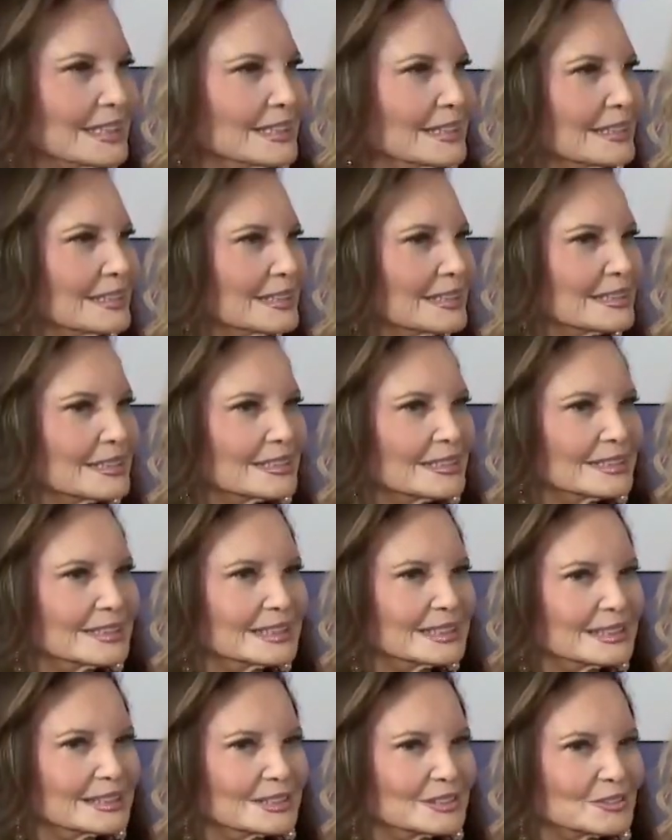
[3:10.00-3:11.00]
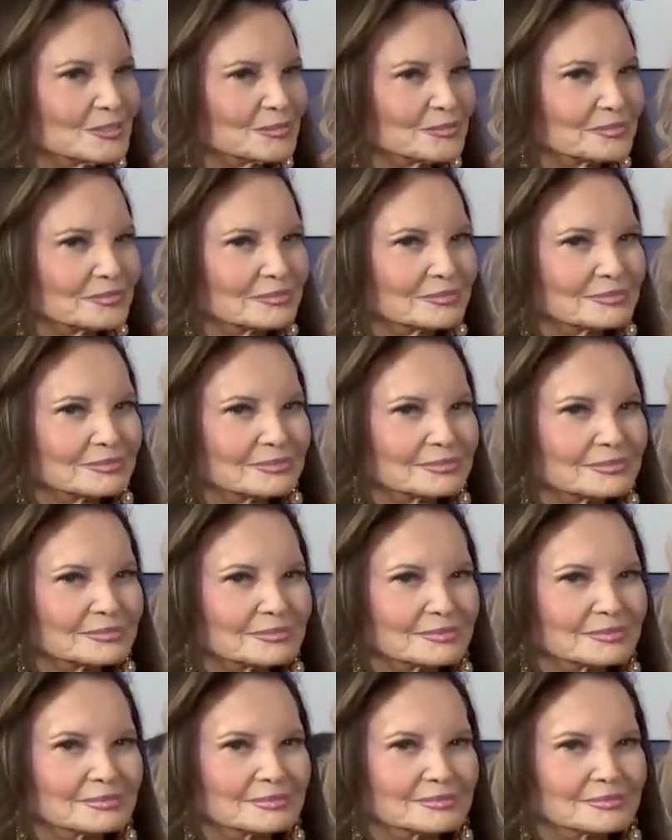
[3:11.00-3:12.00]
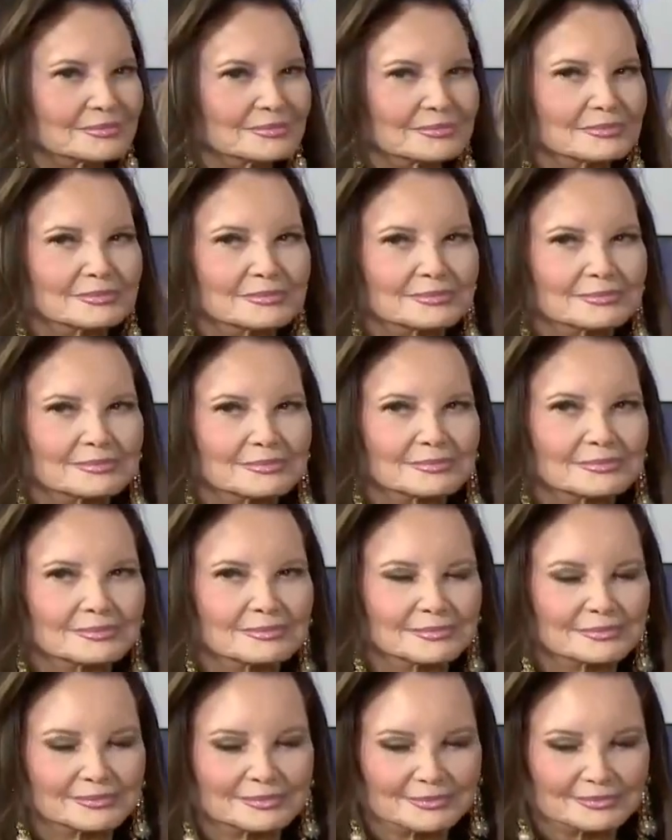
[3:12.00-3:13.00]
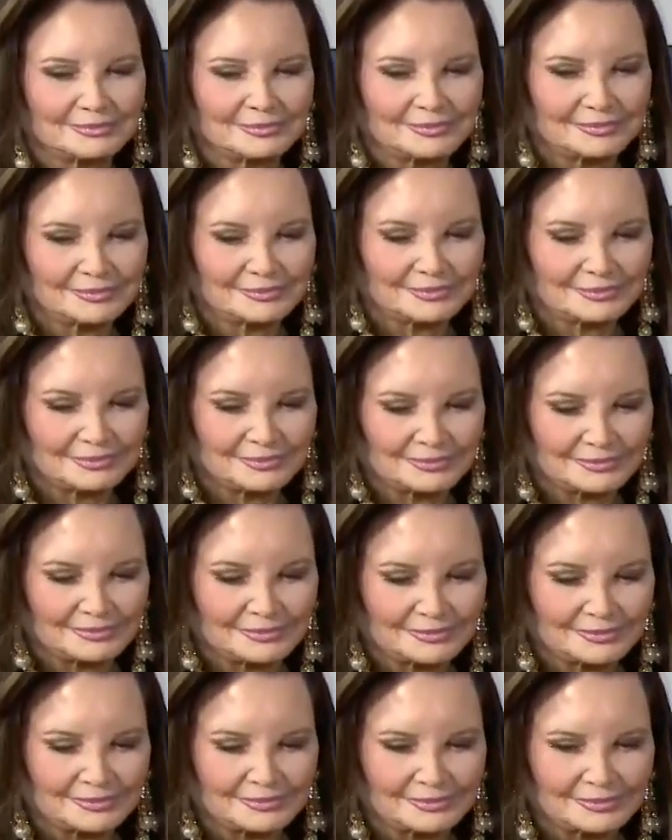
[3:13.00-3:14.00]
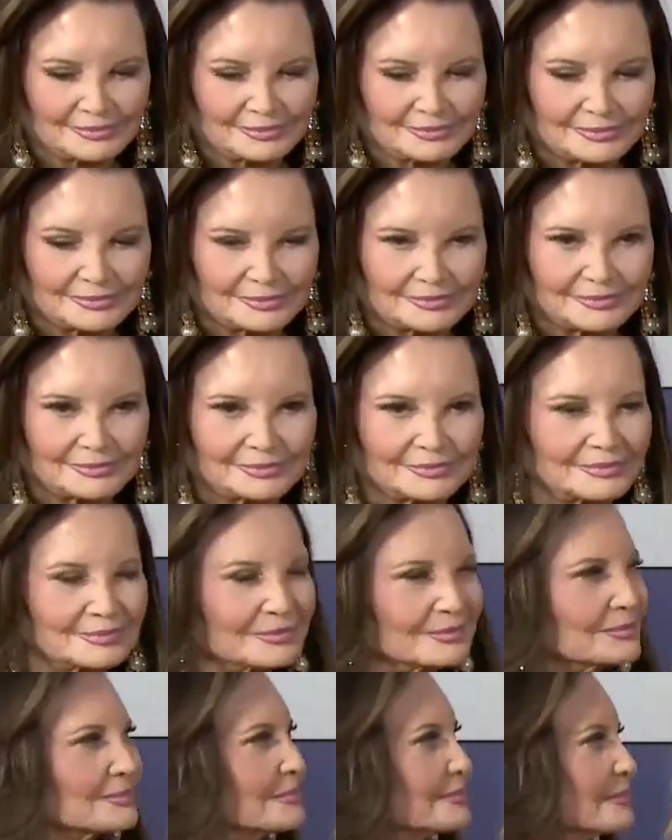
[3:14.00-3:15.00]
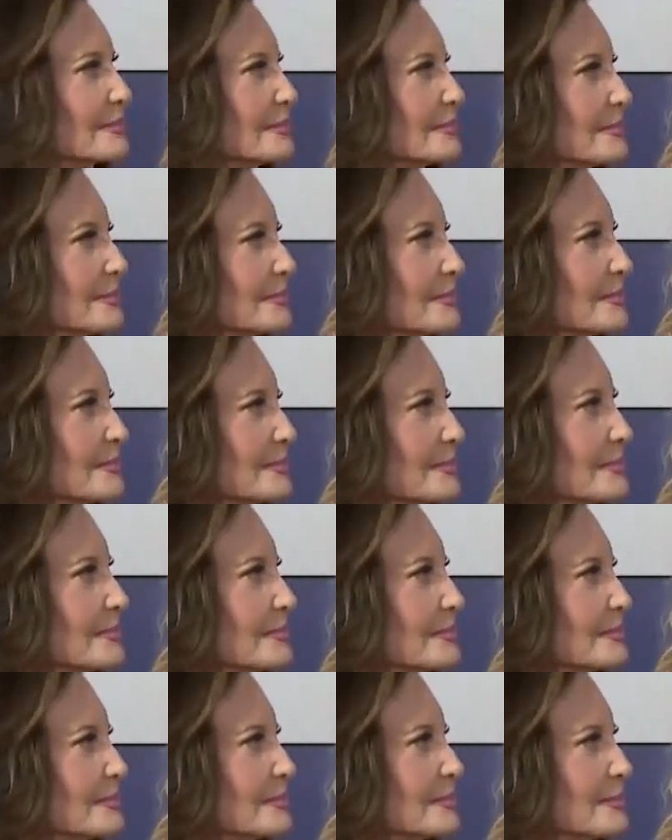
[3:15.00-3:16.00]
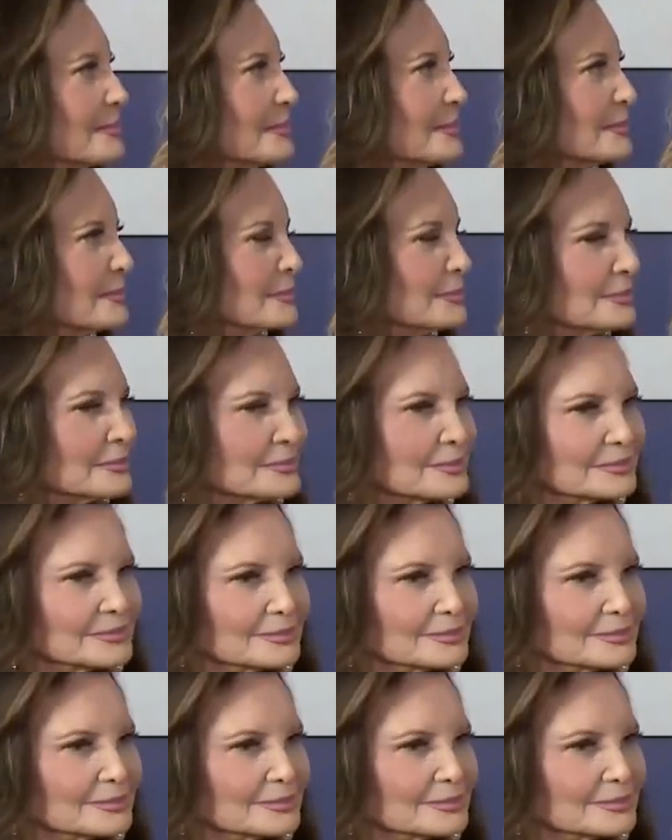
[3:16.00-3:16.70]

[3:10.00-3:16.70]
(silent)